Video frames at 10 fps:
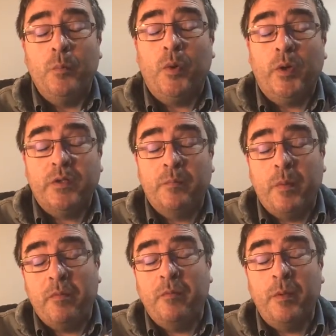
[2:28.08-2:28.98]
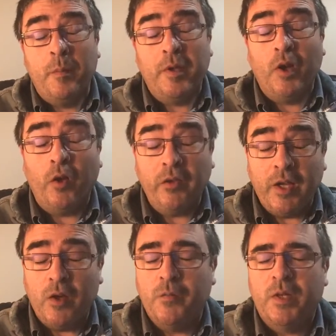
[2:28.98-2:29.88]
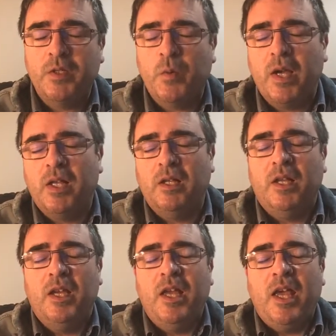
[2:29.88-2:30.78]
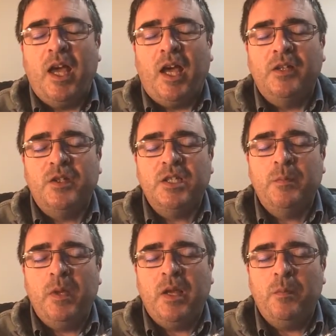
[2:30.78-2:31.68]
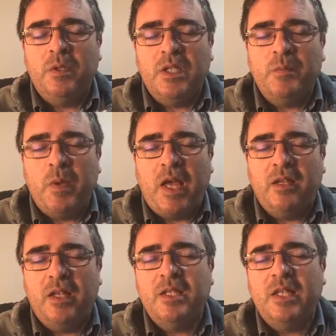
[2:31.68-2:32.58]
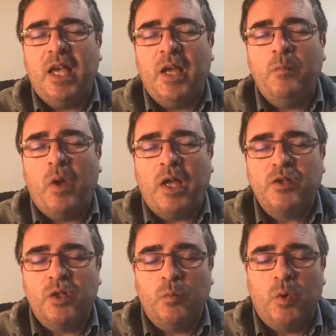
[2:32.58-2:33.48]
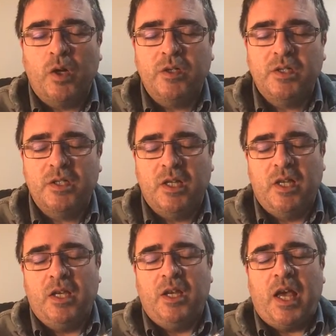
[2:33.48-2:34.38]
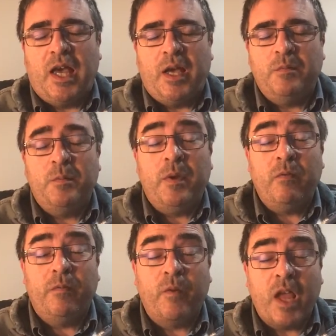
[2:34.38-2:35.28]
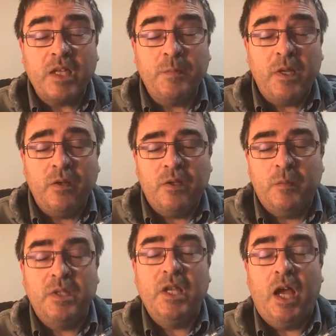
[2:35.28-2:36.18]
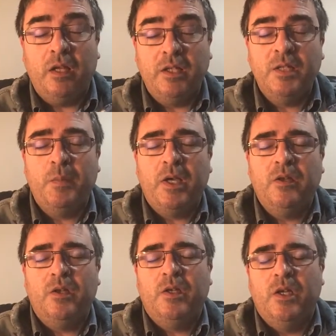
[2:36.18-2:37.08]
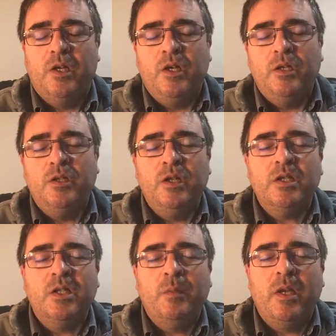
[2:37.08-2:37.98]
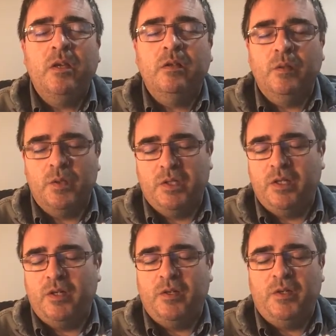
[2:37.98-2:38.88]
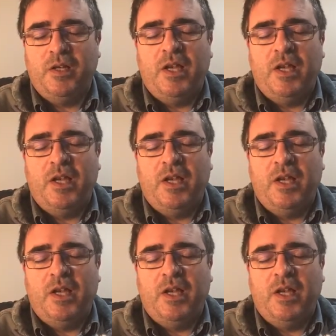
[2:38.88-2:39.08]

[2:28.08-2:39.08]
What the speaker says: pause from maybe from the monotony of it as well, and just to be able to spend this time at your word, to be refreshed by you, to be challenged by you, just to be close to you